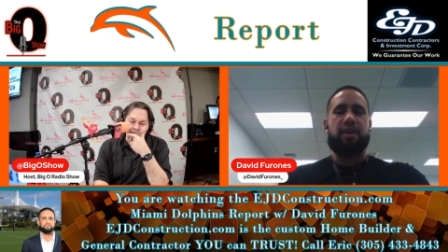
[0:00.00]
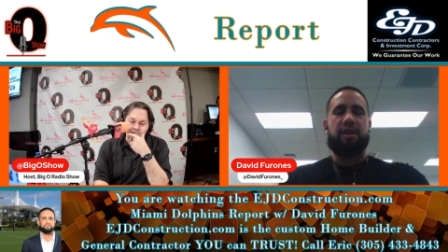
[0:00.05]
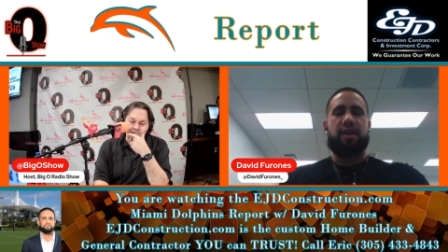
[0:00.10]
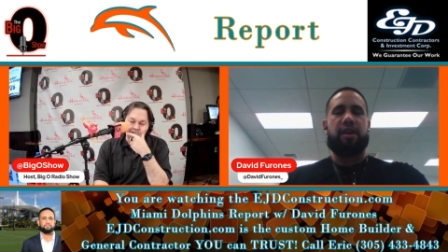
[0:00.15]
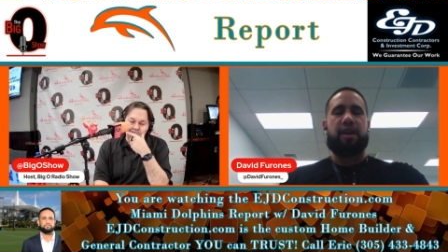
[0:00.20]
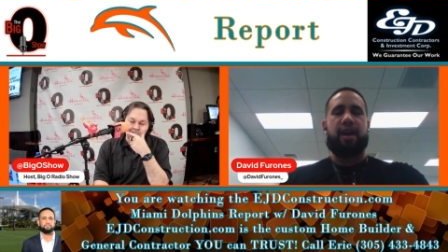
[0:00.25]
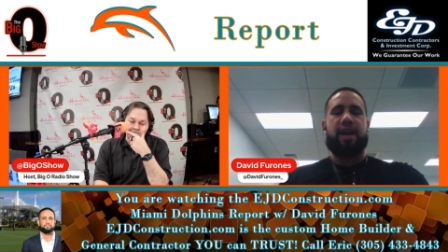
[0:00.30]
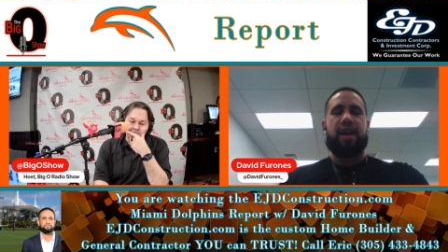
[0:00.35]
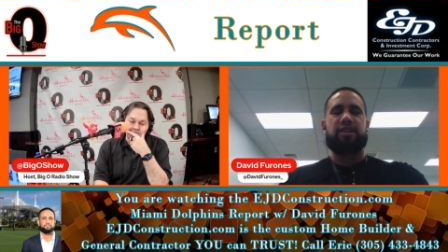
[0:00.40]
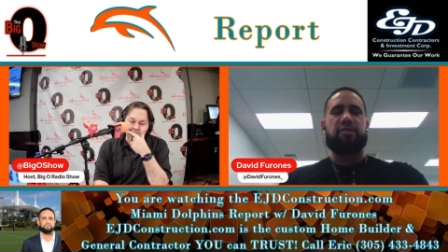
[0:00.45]

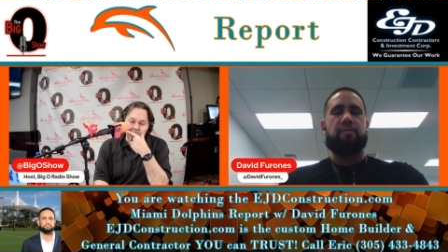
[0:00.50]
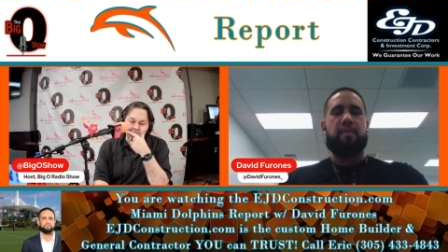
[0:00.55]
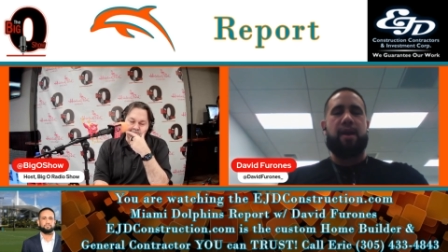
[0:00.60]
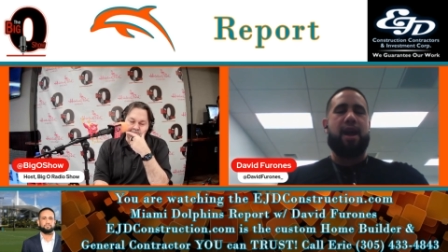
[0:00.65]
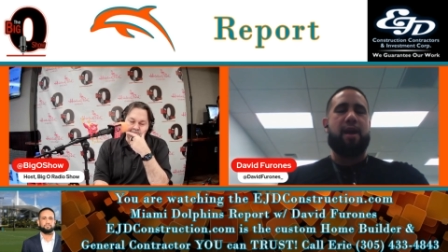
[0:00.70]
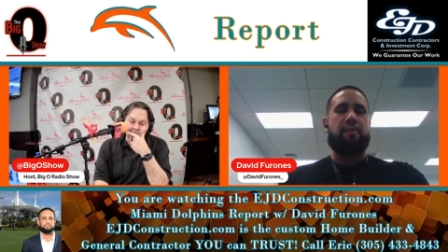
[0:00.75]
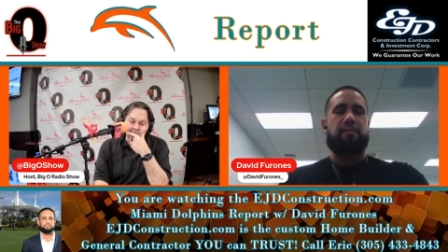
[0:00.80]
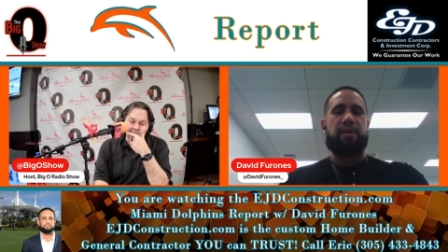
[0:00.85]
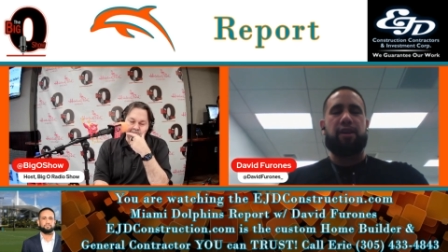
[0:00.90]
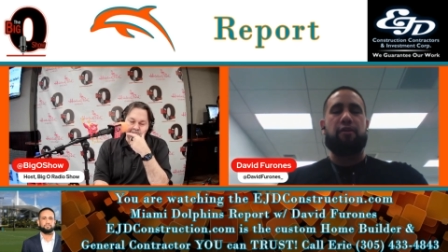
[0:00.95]
uh, as a
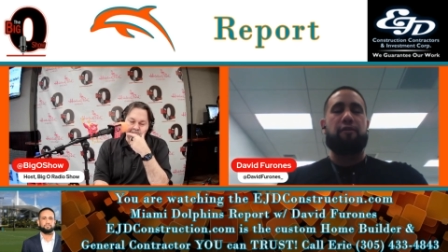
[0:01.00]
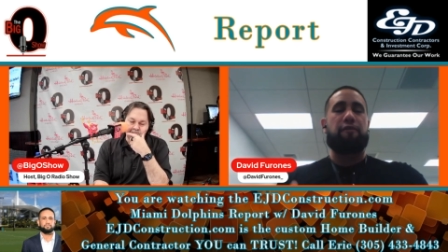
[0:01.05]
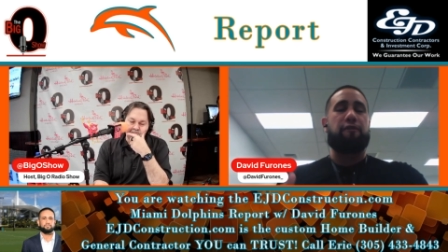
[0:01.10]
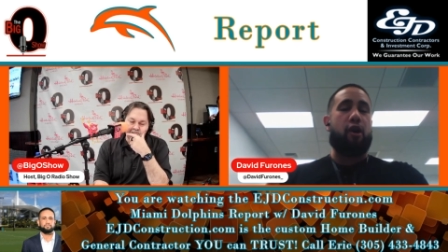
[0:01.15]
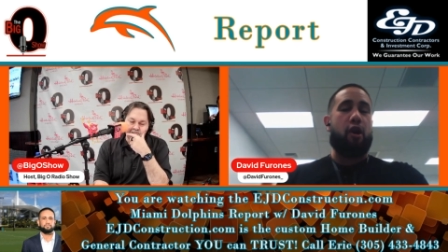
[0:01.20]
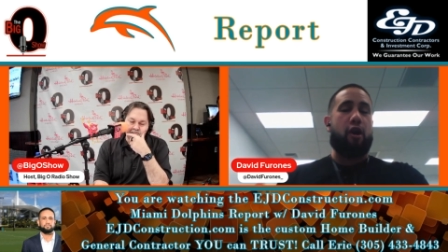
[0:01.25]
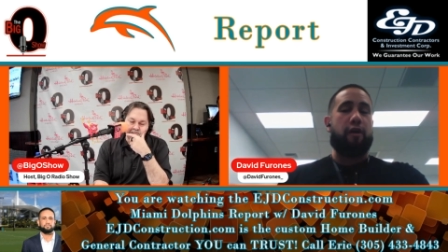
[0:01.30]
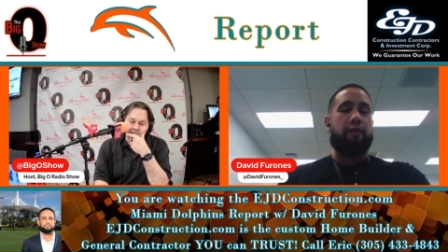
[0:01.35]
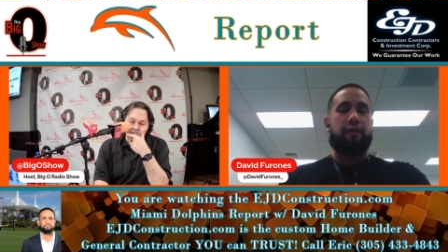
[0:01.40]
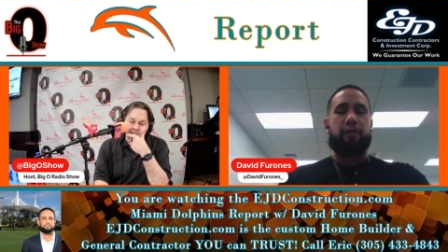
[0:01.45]
man, being a
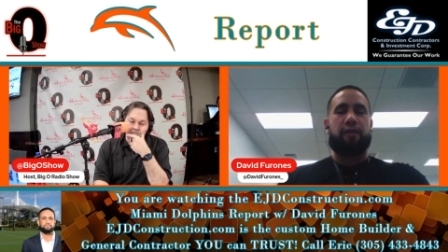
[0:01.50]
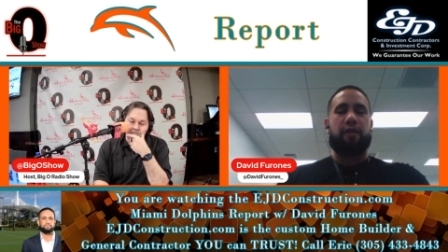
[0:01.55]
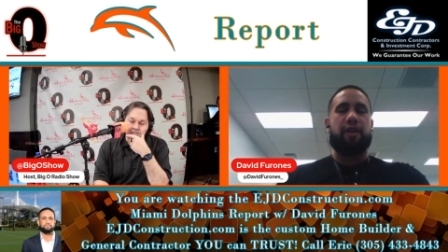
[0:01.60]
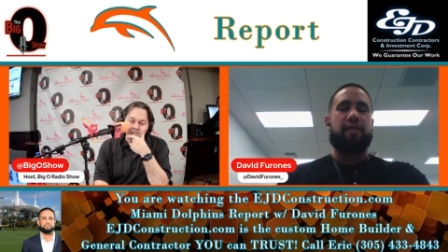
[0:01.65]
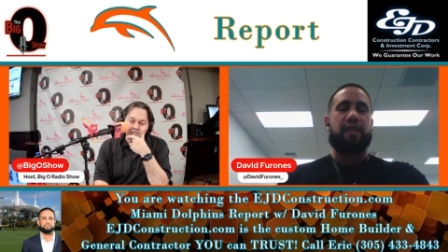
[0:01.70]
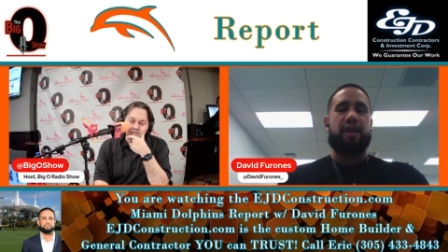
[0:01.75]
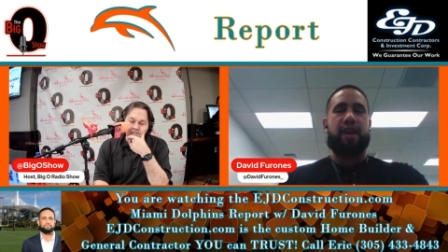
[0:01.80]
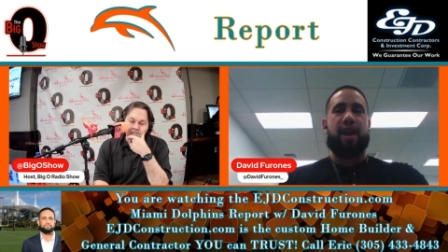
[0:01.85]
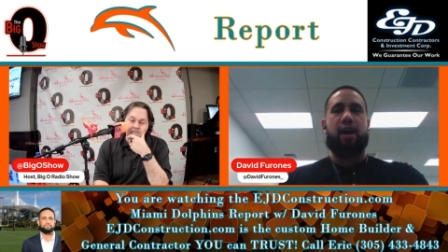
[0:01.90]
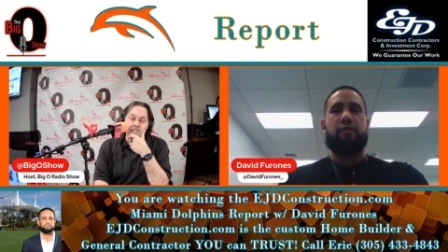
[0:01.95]
father,
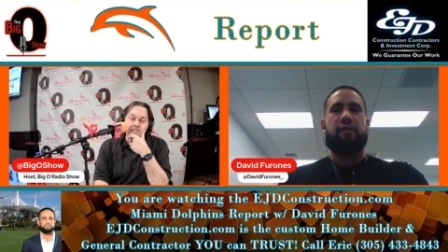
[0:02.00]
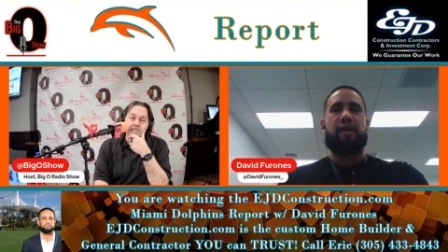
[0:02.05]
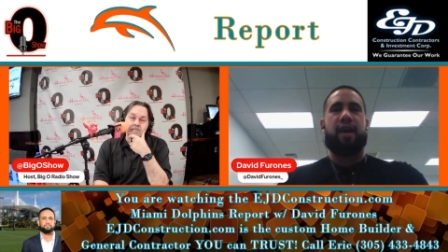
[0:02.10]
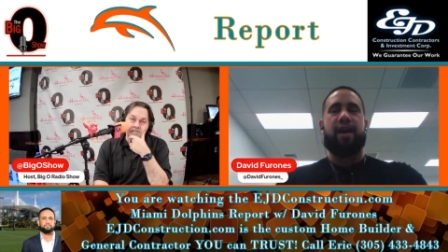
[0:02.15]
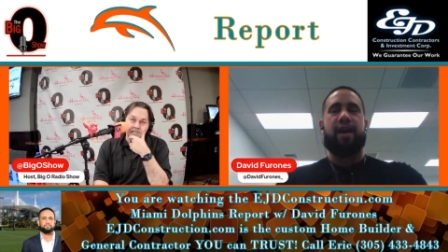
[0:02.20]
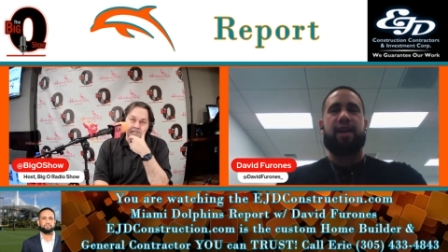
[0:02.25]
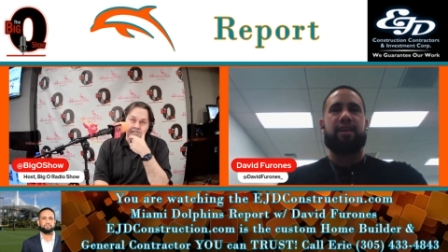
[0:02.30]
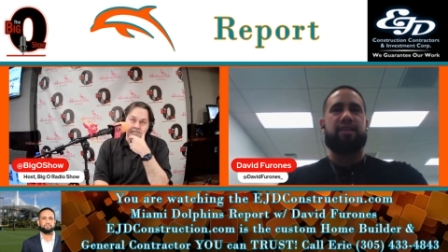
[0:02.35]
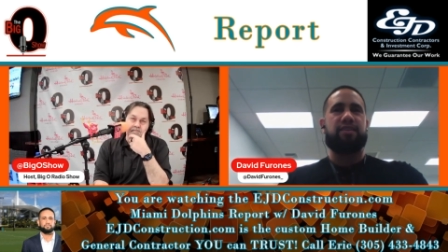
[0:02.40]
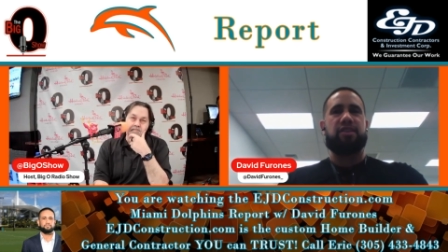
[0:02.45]
and then how
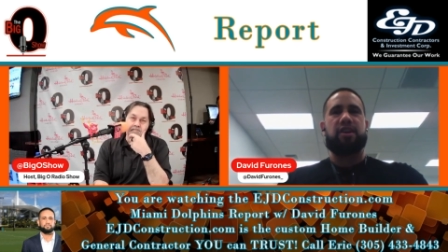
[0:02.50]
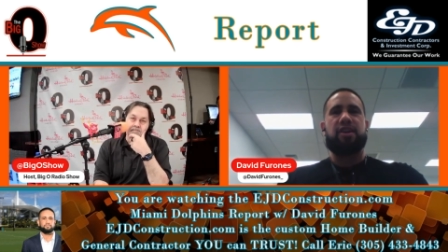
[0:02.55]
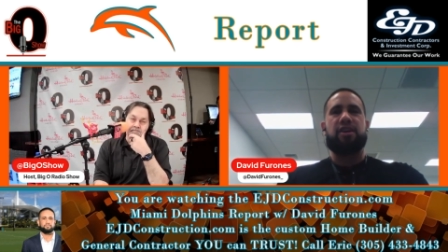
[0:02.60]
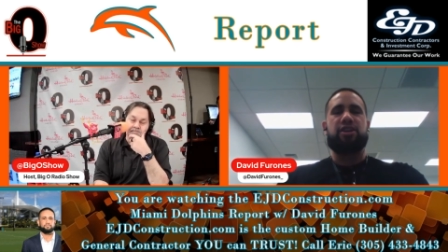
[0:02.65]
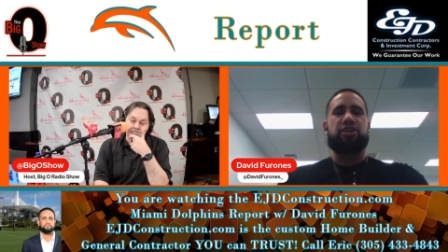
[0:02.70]
that has